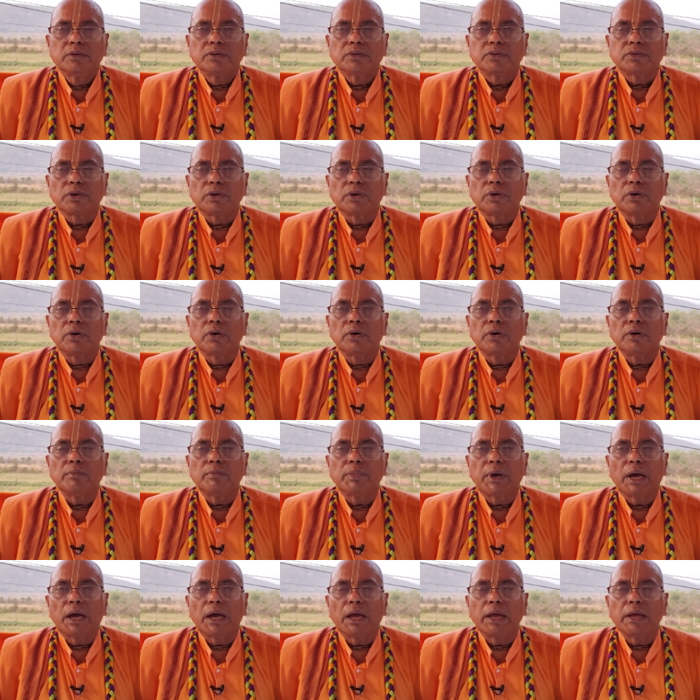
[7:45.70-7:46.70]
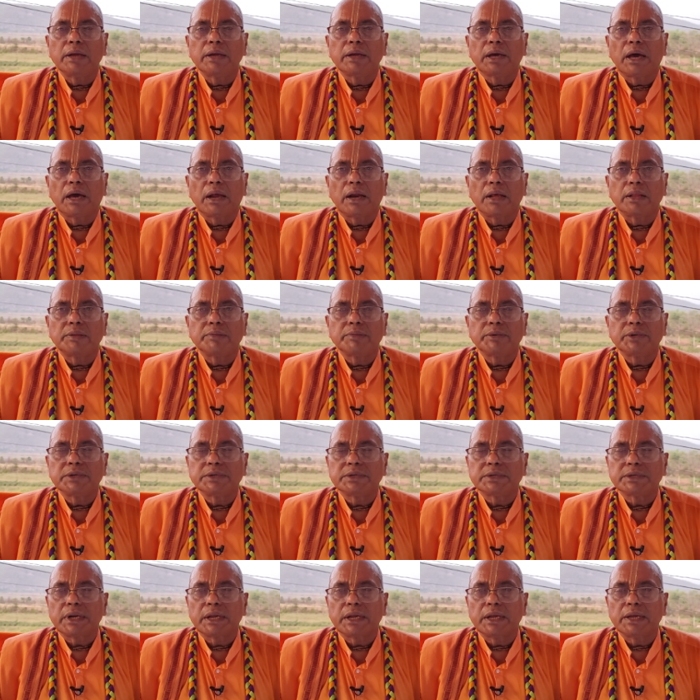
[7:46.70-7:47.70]
So, by Narada
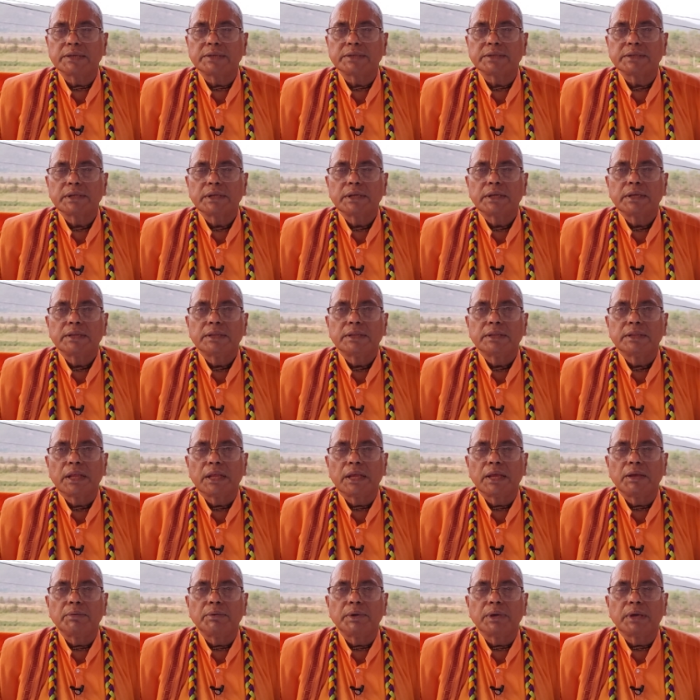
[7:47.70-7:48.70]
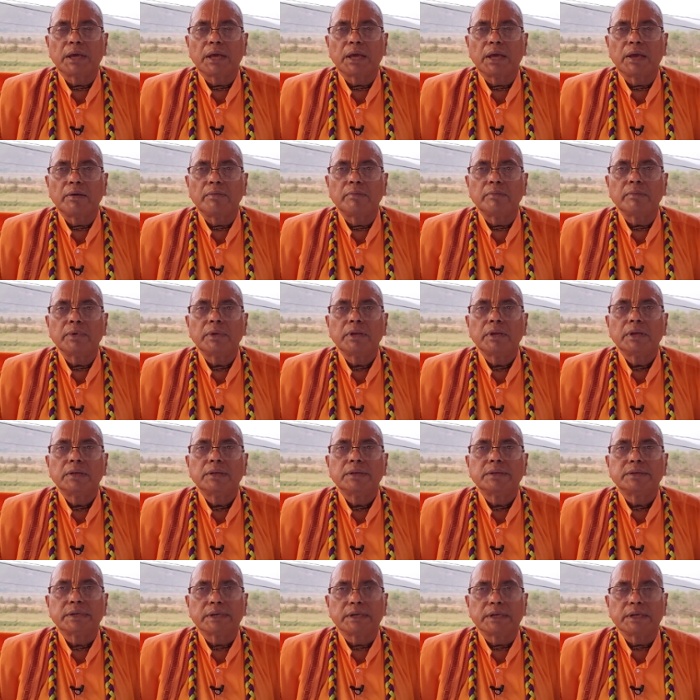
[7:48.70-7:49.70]
Muni's grace, they became
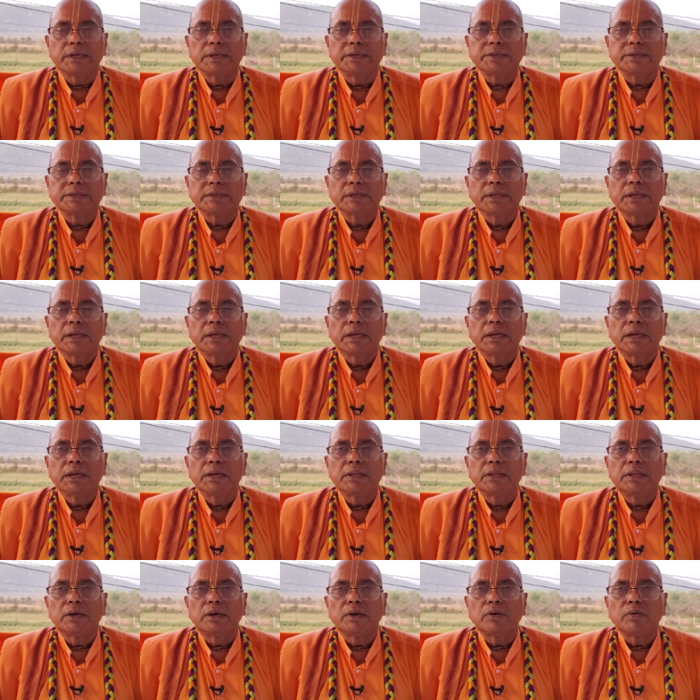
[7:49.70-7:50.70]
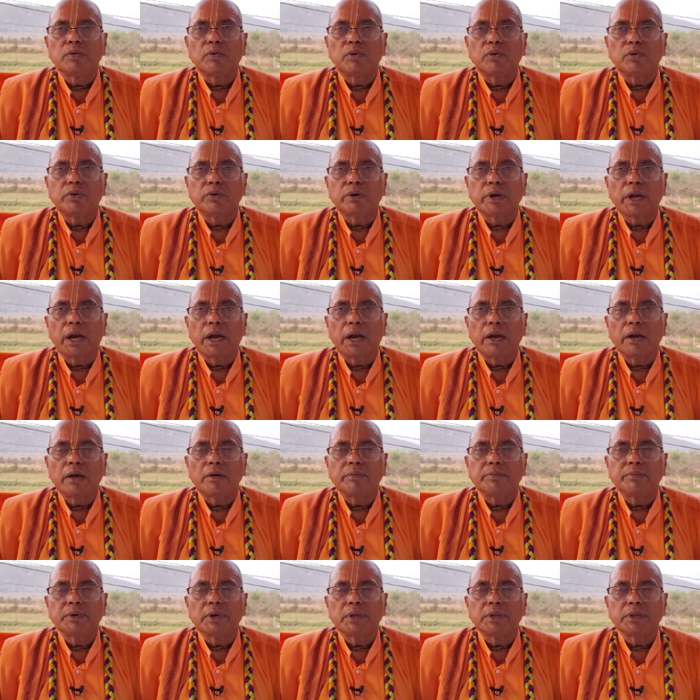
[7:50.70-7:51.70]
trees in the courtyard
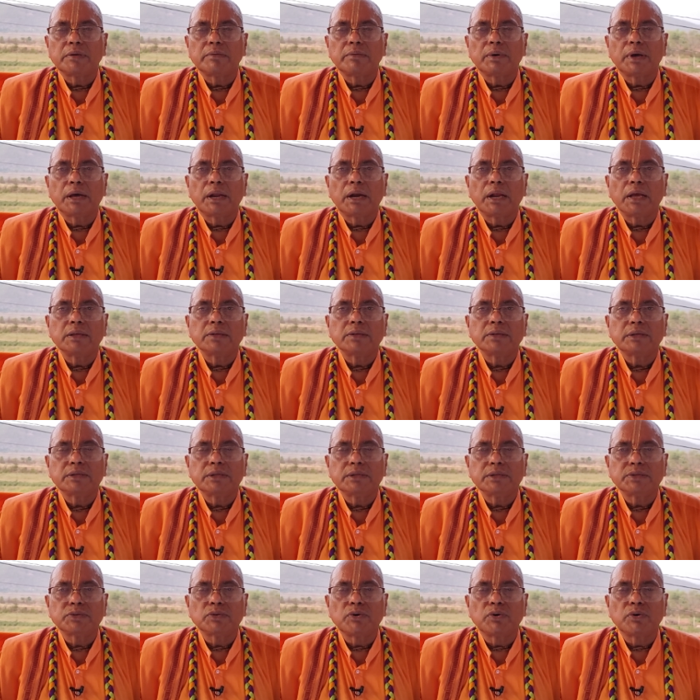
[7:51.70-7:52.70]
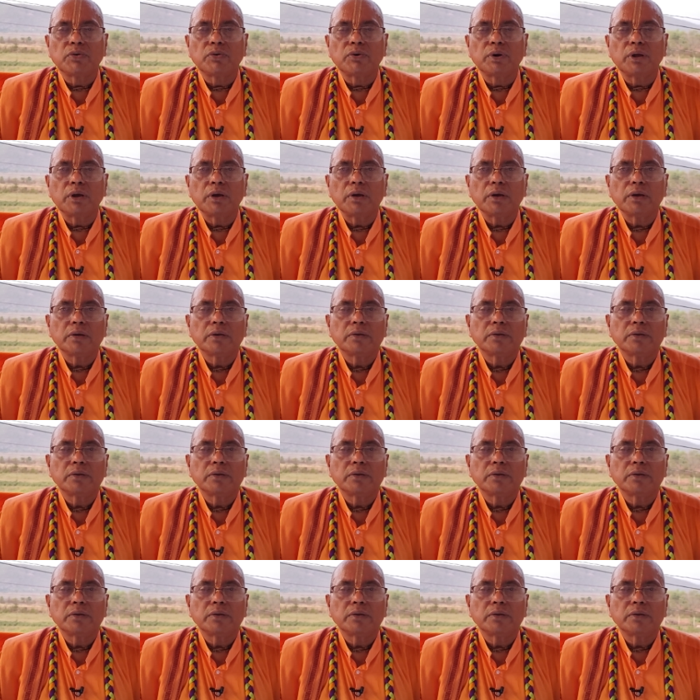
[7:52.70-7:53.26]
of Nanda Maharaj, in this Gokula.